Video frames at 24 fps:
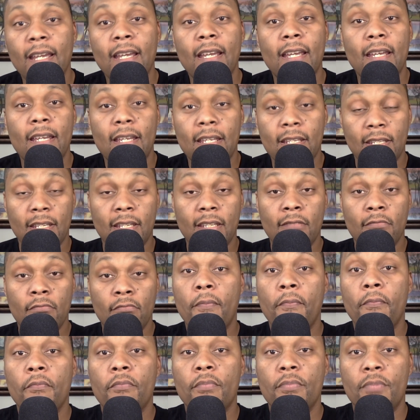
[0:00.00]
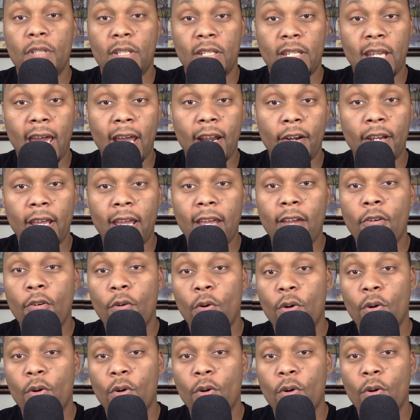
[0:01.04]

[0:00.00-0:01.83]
Is it Saturday or